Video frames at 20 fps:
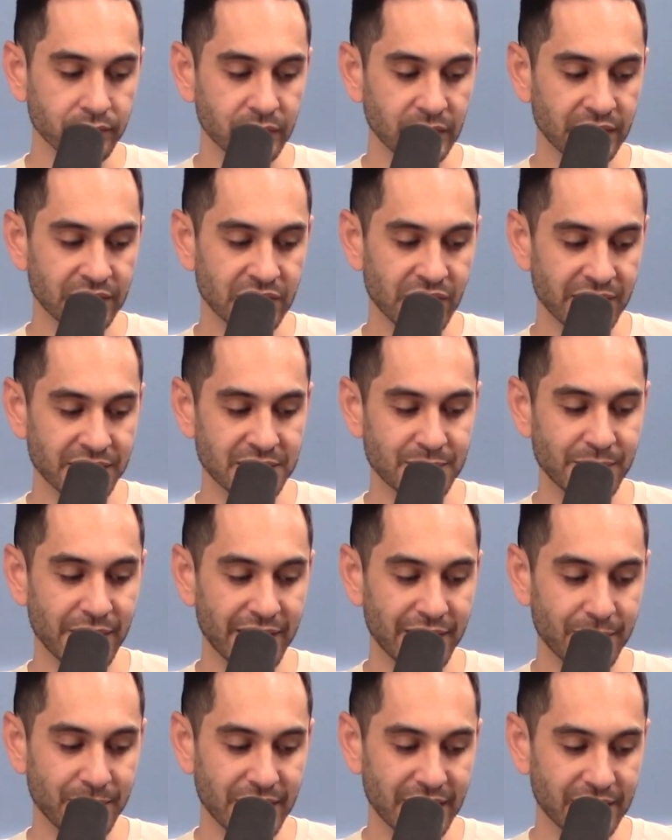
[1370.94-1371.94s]
It talks about
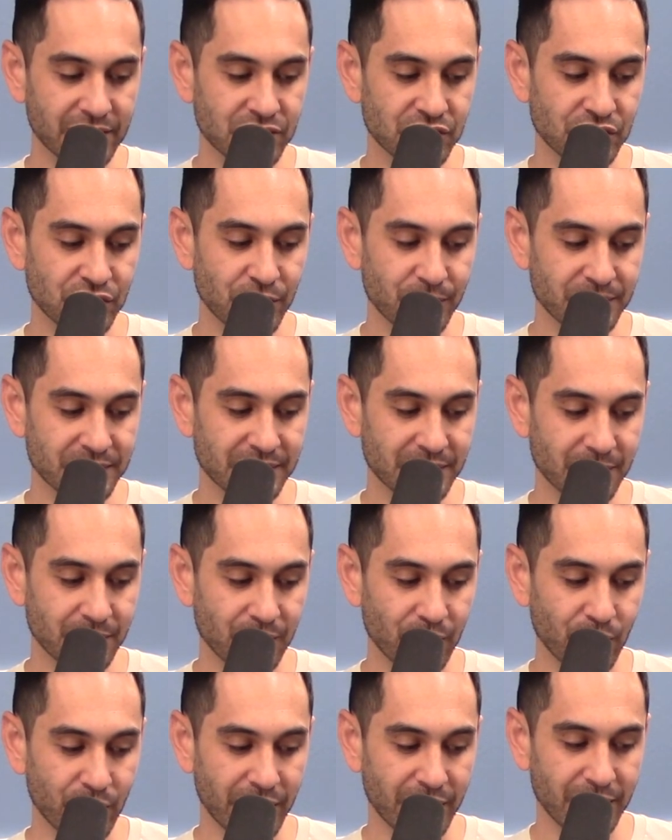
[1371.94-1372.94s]
him being a
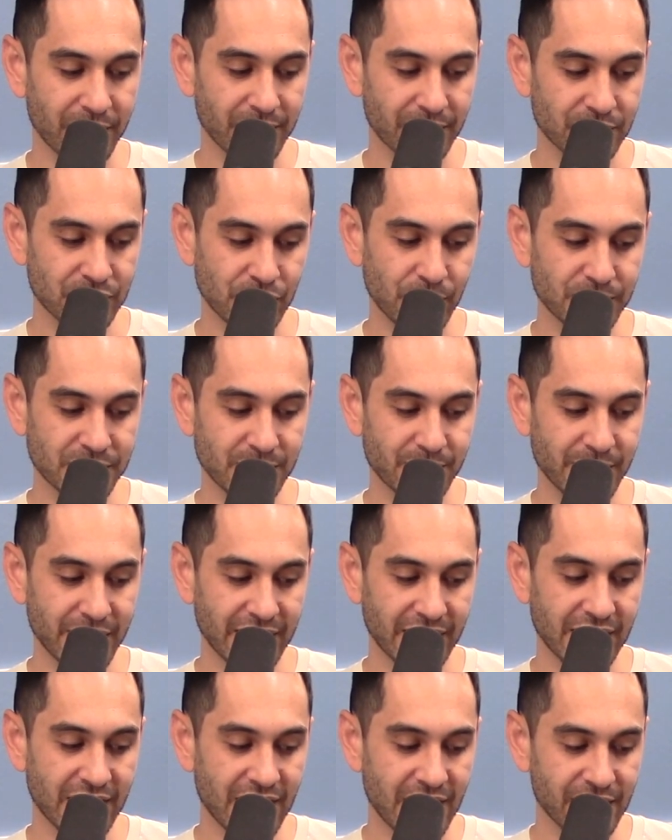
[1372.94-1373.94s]
chosen one, chosen by
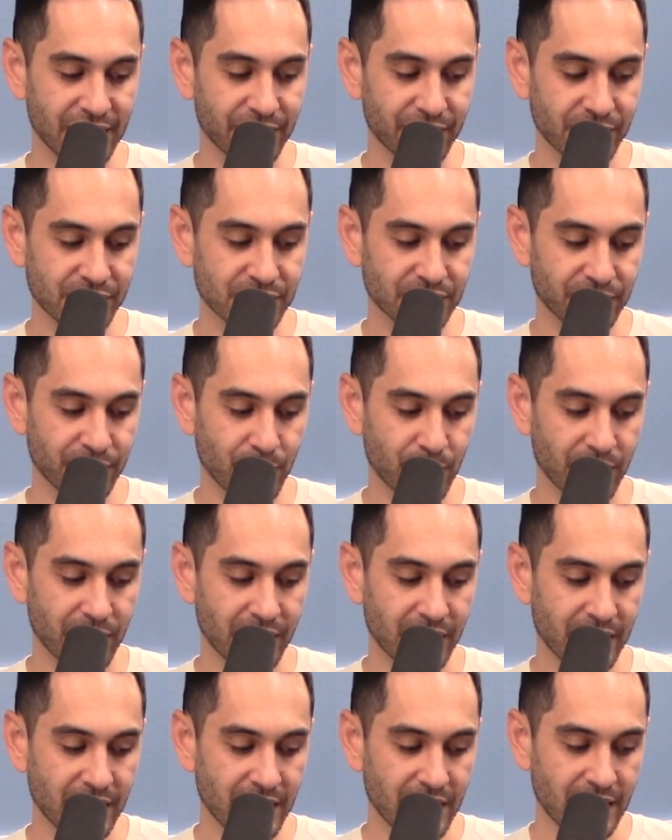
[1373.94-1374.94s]
God in verse
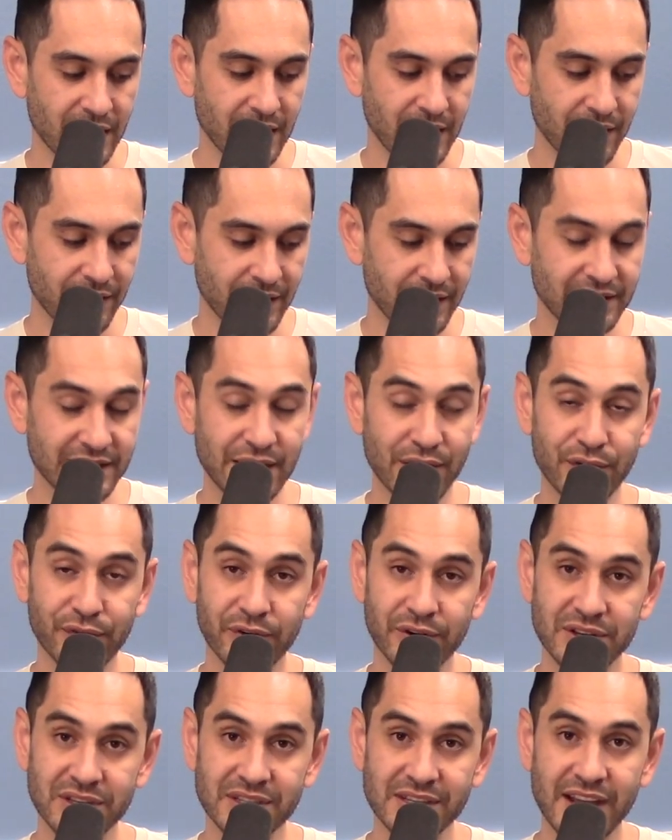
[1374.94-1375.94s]
4. And then down in
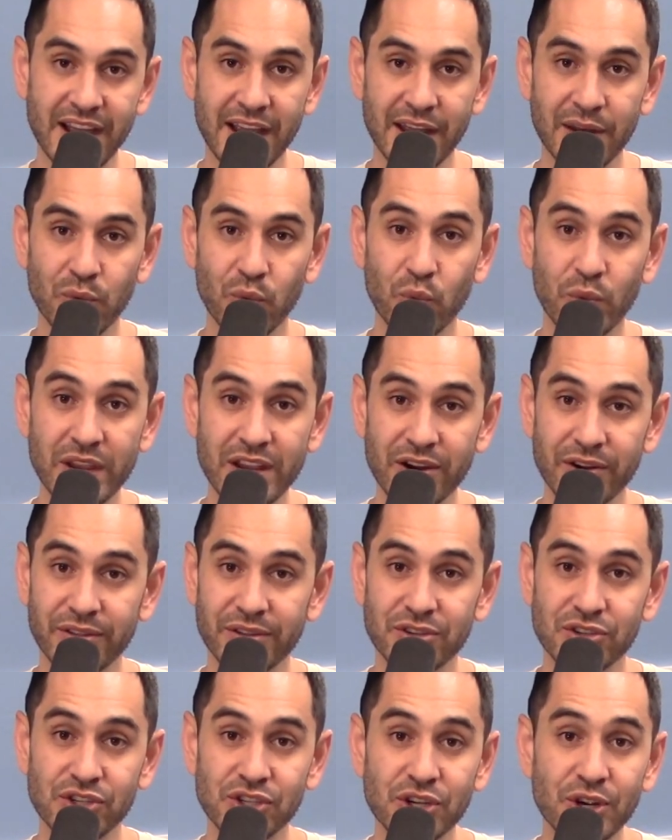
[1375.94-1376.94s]
verse 9, we are the
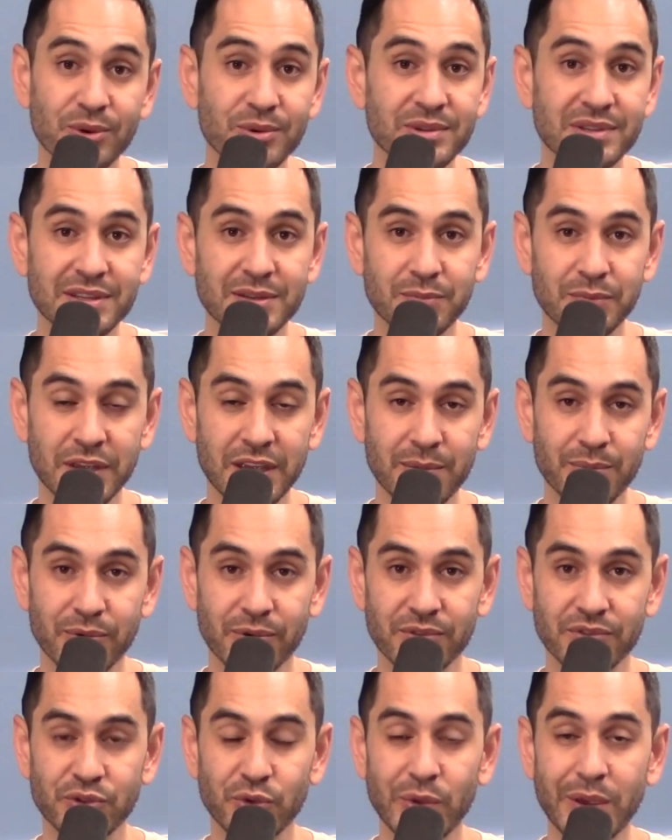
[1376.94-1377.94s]
chosen
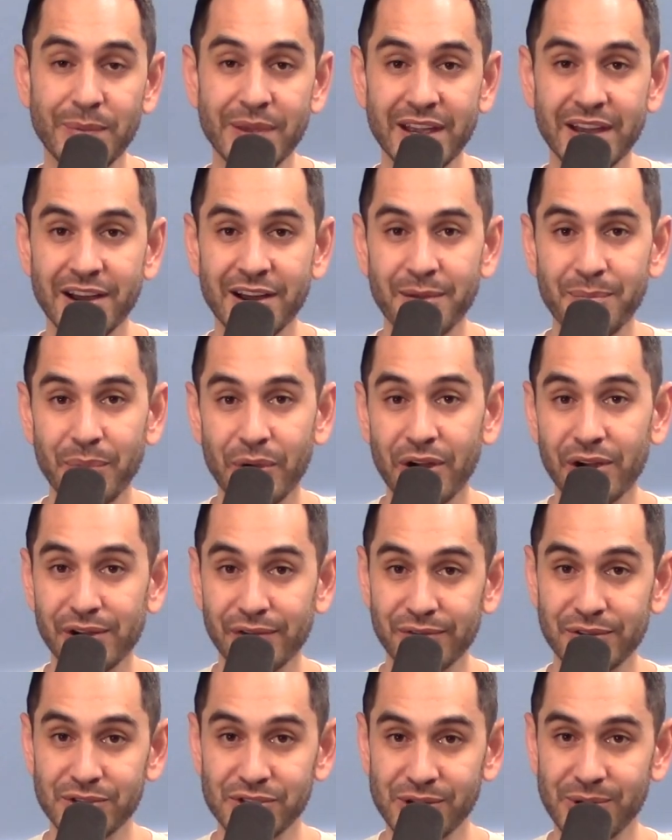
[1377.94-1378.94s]
people. So we become part
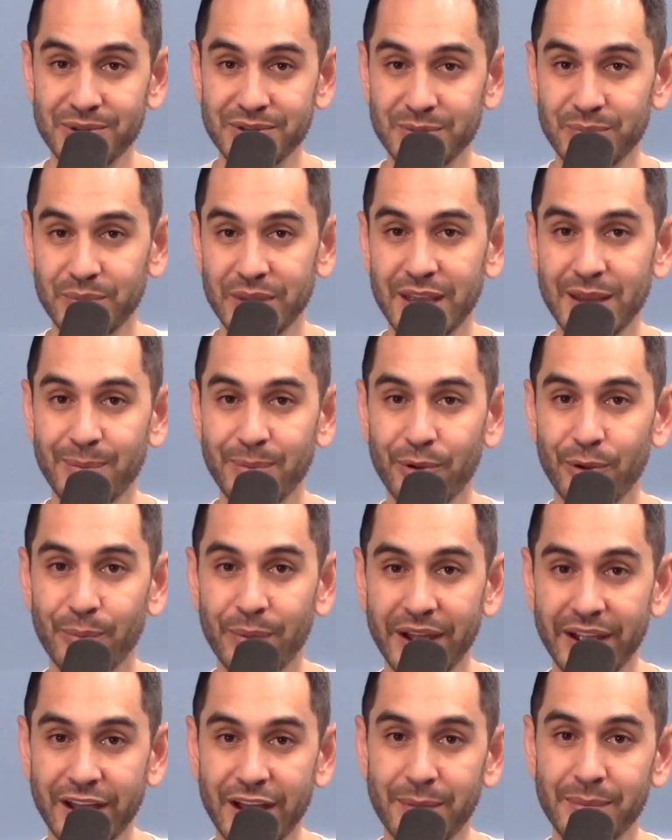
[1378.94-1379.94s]
of the chosen people
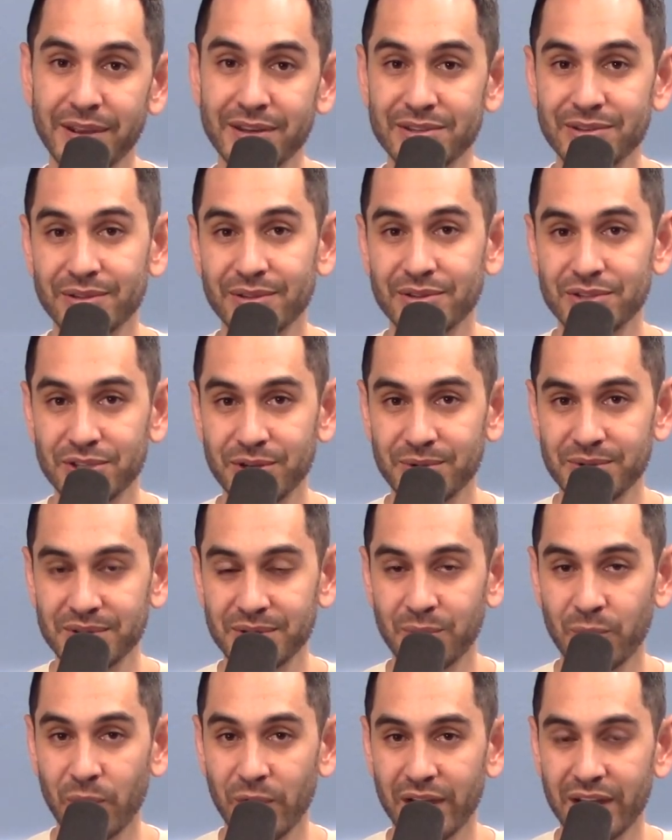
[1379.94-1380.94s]
by coming to the
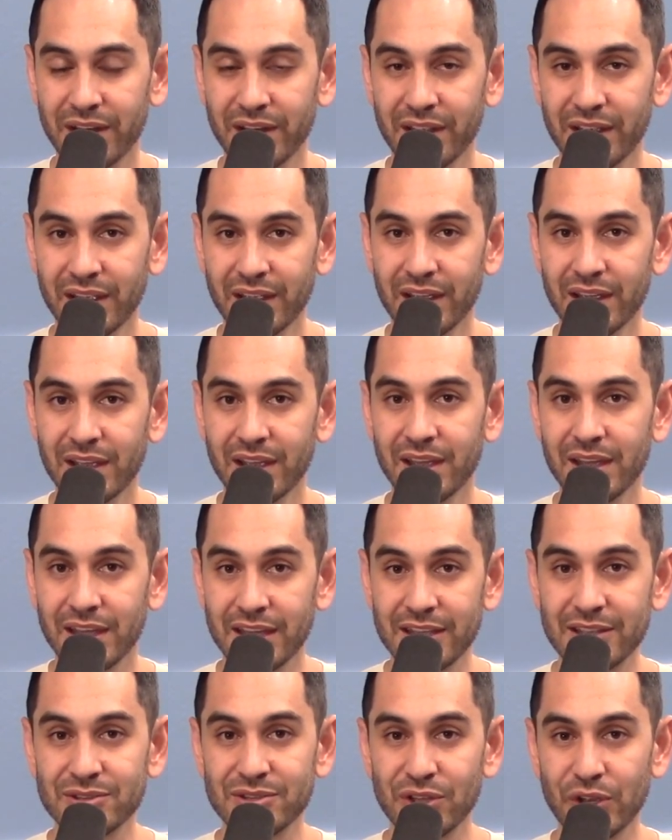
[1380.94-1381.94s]
chosen one.
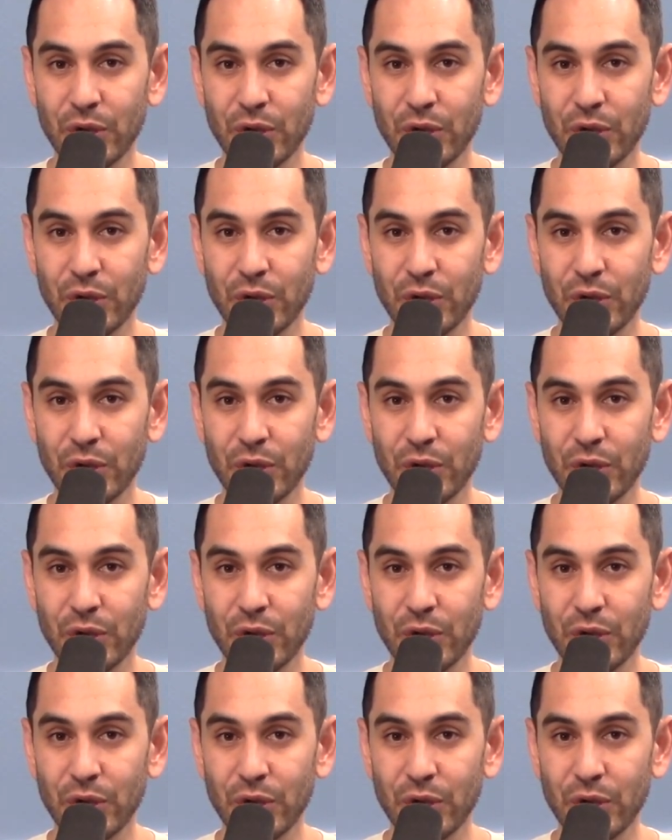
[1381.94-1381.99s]
He is the